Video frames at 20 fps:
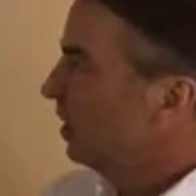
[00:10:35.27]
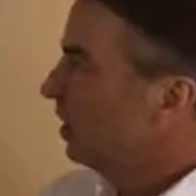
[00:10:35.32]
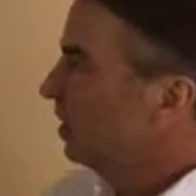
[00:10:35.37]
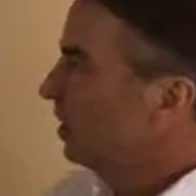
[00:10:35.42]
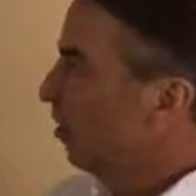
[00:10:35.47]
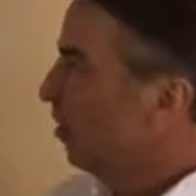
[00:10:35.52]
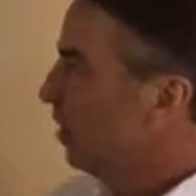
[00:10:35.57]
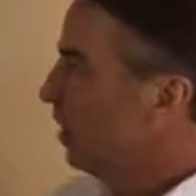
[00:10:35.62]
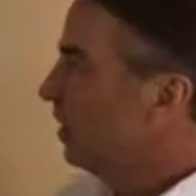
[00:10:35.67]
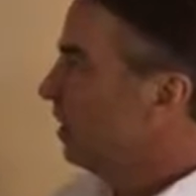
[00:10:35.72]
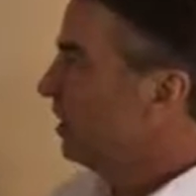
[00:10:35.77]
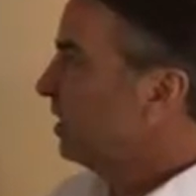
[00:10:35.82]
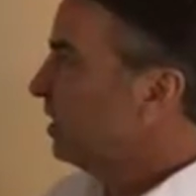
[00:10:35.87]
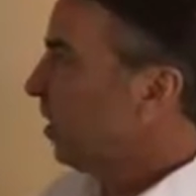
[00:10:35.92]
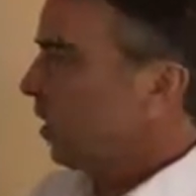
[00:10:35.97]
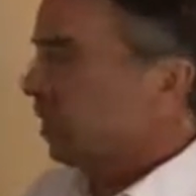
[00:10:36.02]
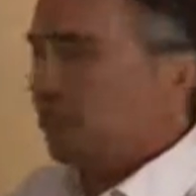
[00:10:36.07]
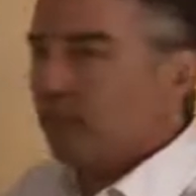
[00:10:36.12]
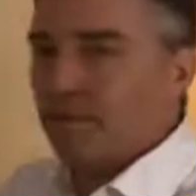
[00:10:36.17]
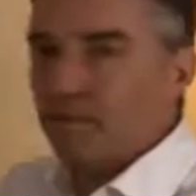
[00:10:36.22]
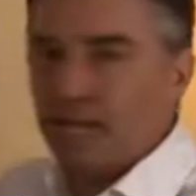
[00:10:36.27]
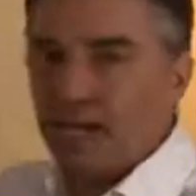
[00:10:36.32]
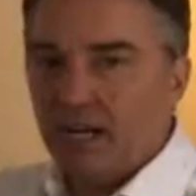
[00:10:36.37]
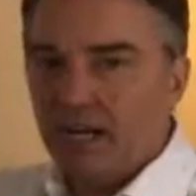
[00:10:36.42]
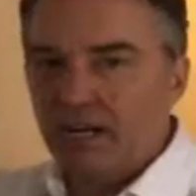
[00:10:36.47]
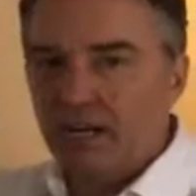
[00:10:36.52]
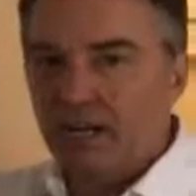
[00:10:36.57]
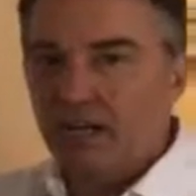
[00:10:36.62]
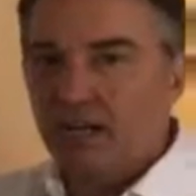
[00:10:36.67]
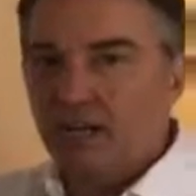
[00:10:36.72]
So we're going to be talking
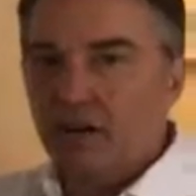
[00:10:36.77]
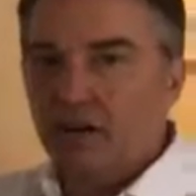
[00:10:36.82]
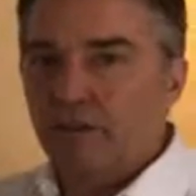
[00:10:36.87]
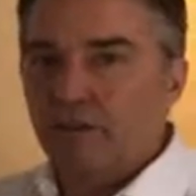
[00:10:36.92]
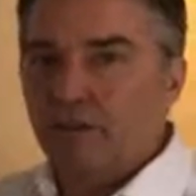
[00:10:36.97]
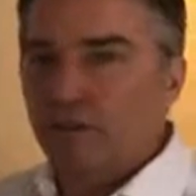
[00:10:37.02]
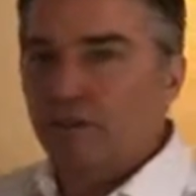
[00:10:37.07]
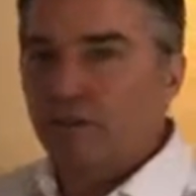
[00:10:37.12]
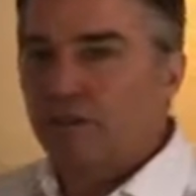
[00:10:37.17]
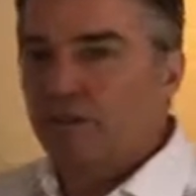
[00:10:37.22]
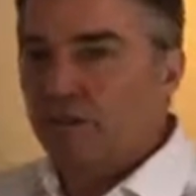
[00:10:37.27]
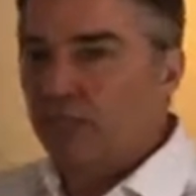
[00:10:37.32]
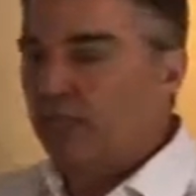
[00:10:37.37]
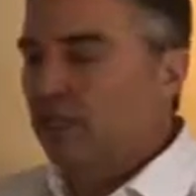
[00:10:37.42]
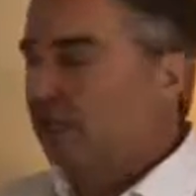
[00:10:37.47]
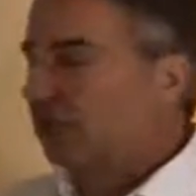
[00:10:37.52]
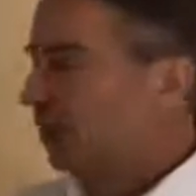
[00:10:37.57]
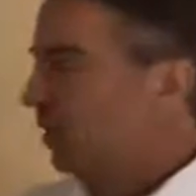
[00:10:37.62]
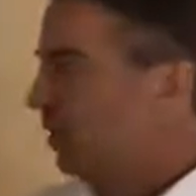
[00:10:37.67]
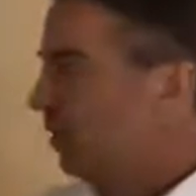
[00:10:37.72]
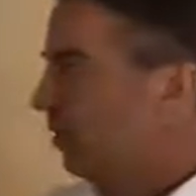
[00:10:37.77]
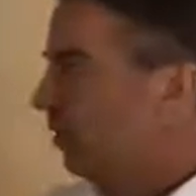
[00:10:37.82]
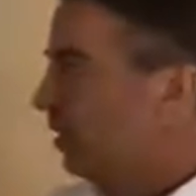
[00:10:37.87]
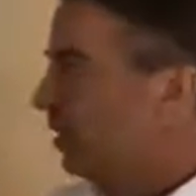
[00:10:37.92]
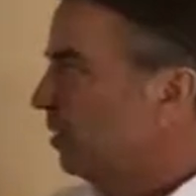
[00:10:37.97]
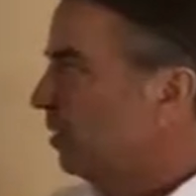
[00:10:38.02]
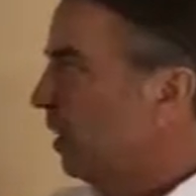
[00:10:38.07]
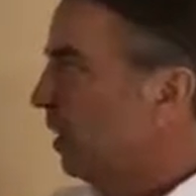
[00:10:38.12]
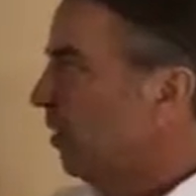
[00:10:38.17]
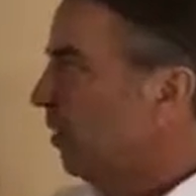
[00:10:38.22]
about in our future videos here in
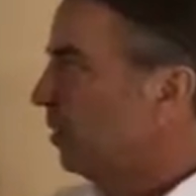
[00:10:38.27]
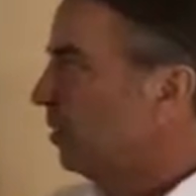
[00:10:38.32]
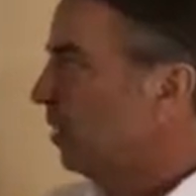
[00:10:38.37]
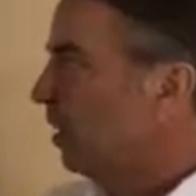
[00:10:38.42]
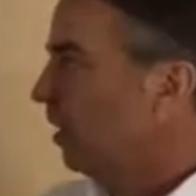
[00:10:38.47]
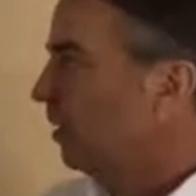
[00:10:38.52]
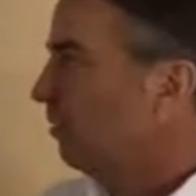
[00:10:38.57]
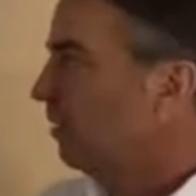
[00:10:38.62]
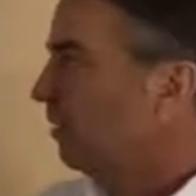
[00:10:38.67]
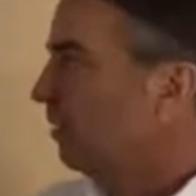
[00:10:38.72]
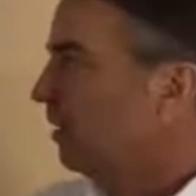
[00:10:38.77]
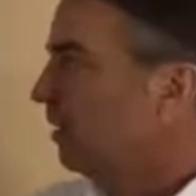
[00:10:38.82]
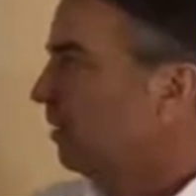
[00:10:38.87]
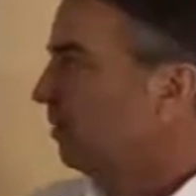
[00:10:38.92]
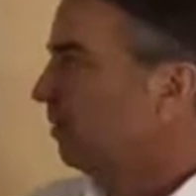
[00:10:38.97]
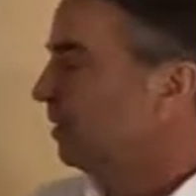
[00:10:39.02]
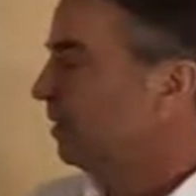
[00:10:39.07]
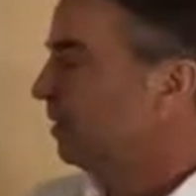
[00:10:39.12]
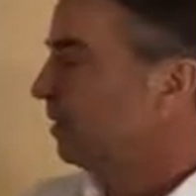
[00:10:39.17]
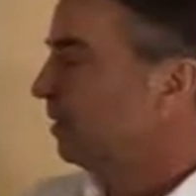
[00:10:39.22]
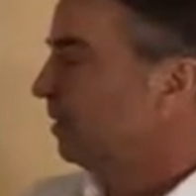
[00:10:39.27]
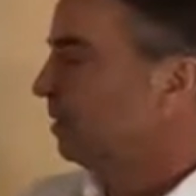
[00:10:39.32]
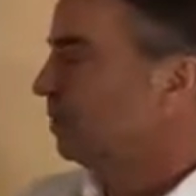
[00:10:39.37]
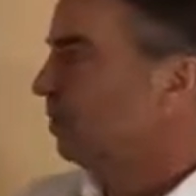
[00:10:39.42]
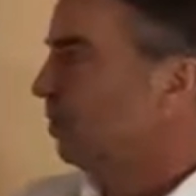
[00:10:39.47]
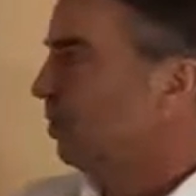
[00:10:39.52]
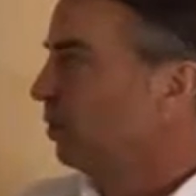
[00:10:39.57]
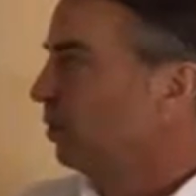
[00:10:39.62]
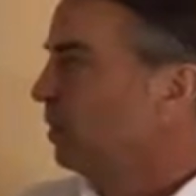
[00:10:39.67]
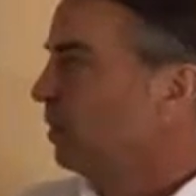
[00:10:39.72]
this Power Autonomy series,
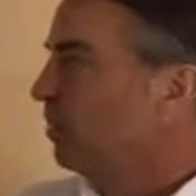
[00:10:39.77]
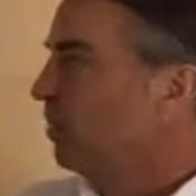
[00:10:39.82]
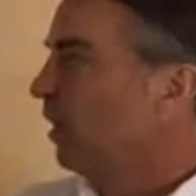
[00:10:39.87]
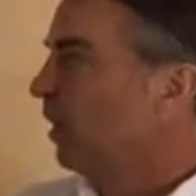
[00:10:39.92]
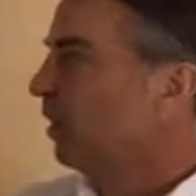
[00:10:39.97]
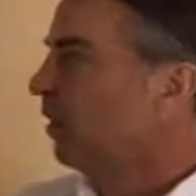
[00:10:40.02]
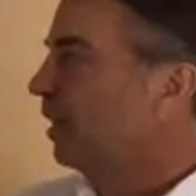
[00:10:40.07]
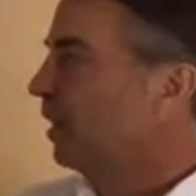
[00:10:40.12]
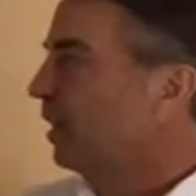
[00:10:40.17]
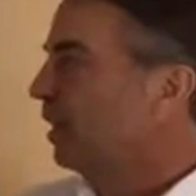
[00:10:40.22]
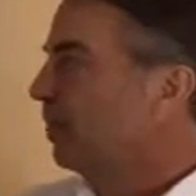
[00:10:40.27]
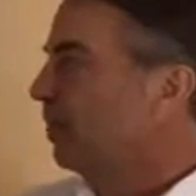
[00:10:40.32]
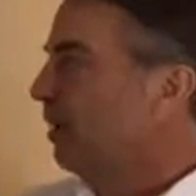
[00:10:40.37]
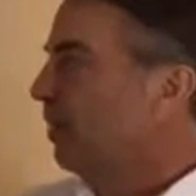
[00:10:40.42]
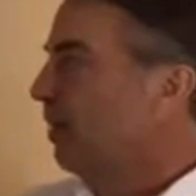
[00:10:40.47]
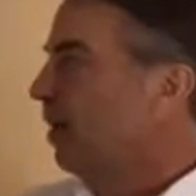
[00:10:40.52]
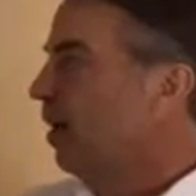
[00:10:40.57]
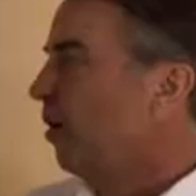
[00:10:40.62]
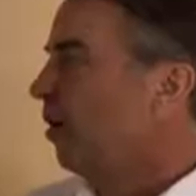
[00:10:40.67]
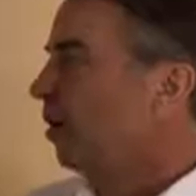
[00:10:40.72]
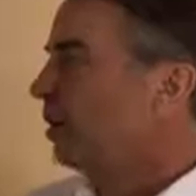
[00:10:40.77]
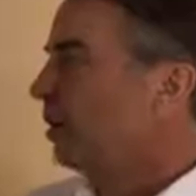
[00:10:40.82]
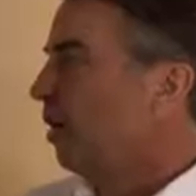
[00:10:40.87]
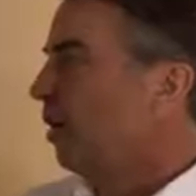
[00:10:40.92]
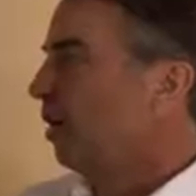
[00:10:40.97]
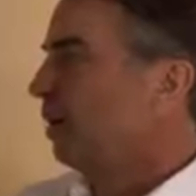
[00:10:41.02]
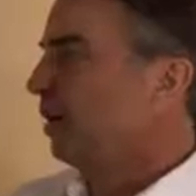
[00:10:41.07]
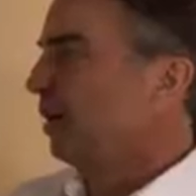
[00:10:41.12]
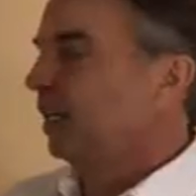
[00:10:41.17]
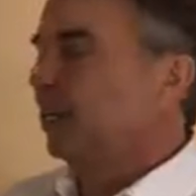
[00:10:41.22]
mostly about thinking about power
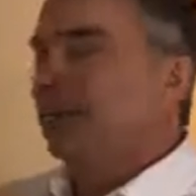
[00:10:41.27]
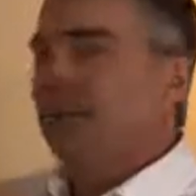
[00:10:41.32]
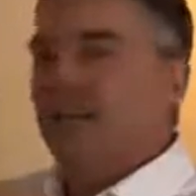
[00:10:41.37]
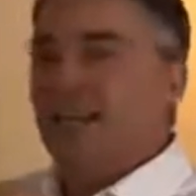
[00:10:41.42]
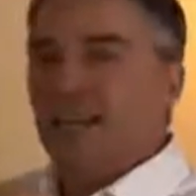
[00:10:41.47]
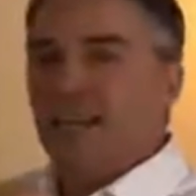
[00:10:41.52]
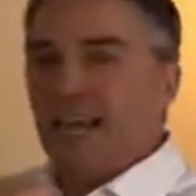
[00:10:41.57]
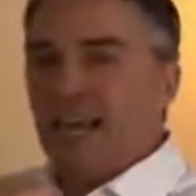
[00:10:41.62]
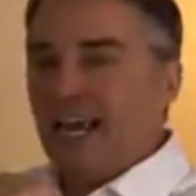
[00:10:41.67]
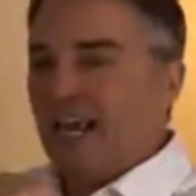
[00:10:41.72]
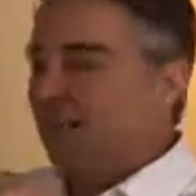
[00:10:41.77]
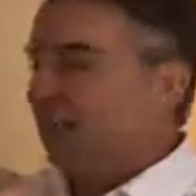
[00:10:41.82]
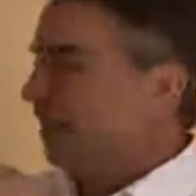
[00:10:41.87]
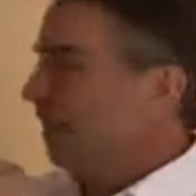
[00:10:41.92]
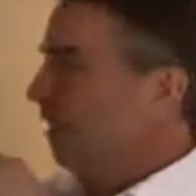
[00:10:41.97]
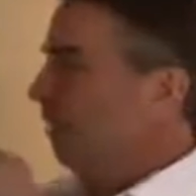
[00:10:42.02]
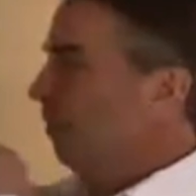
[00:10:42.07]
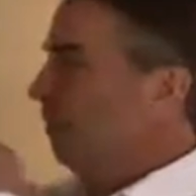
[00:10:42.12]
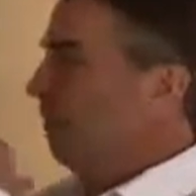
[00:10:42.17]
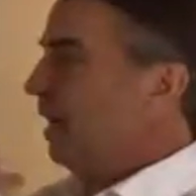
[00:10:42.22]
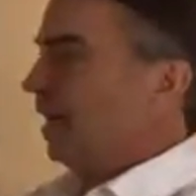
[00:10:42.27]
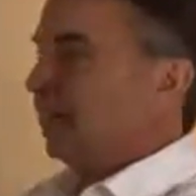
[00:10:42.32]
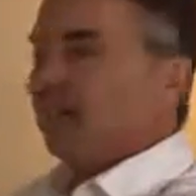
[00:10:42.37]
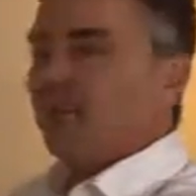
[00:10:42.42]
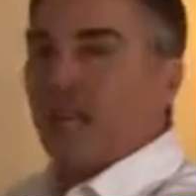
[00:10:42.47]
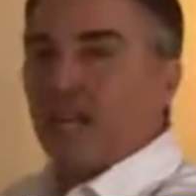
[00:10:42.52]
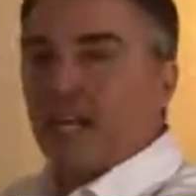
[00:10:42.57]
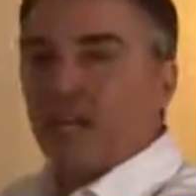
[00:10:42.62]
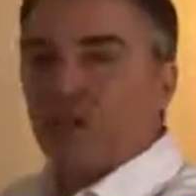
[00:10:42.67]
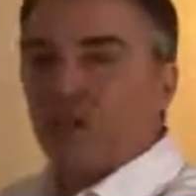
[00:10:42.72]
autonomy at the
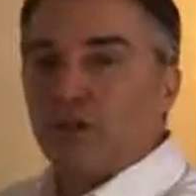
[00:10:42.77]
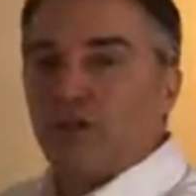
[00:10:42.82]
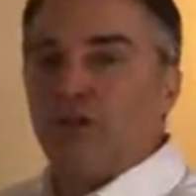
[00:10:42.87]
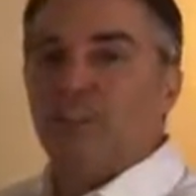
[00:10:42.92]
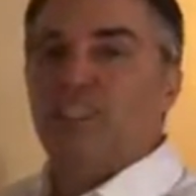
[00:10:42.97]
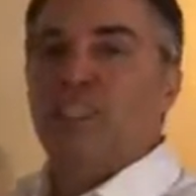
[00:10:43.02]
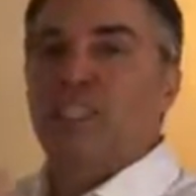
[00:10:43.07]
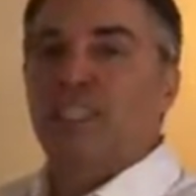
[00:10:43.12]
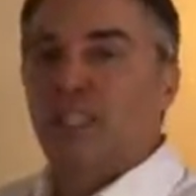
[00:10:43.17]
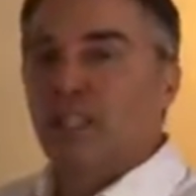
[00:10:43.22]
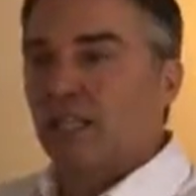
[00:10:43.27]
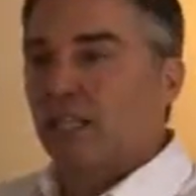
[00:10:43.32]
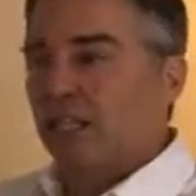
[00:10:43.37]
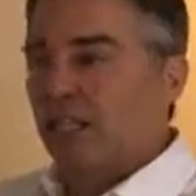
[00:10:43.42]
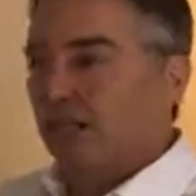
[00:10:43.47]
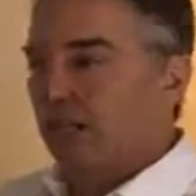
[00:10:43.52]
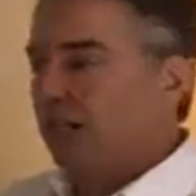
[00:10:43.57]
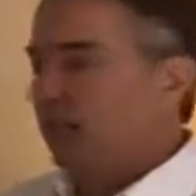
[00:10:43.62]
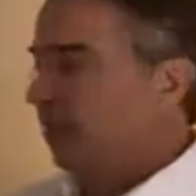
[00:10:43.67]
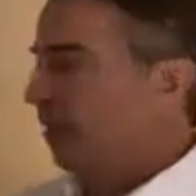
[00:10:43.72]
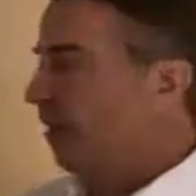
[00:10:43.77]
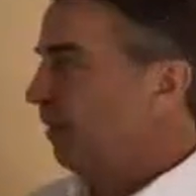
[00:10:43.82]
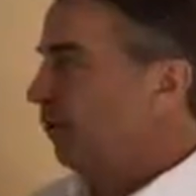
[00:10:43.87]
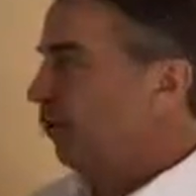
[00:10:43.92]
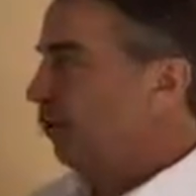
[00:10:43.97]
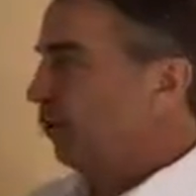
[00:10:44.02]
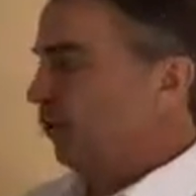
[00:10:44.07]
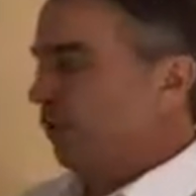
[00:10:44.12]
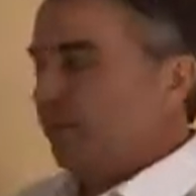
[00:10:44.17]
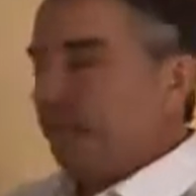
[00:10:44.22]
manufacturing facility
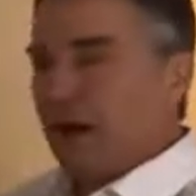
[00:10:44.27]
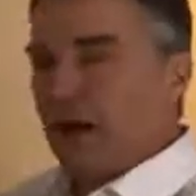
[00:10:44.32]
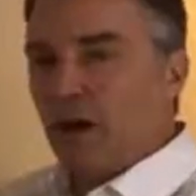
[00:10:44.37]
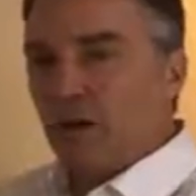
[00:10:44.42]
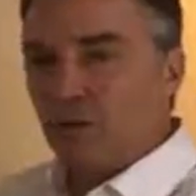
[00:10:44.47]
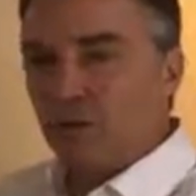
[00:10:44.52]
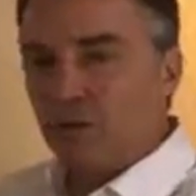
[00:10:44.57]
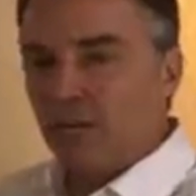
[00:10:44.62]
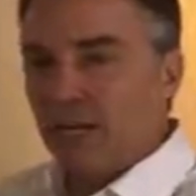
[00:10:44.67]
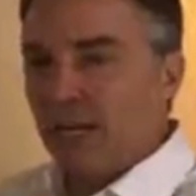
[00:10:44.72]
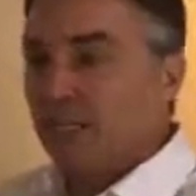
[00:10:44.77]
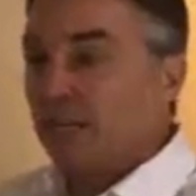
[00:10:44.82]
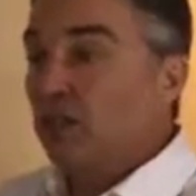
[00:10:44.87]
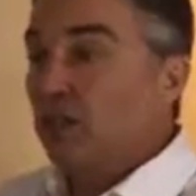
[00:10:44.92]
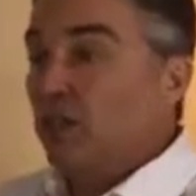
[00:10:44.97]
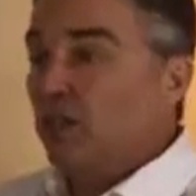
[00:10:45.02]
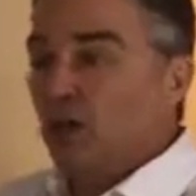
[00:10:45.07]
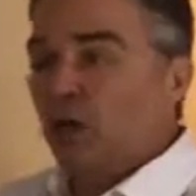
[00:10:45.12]
level or the power plant,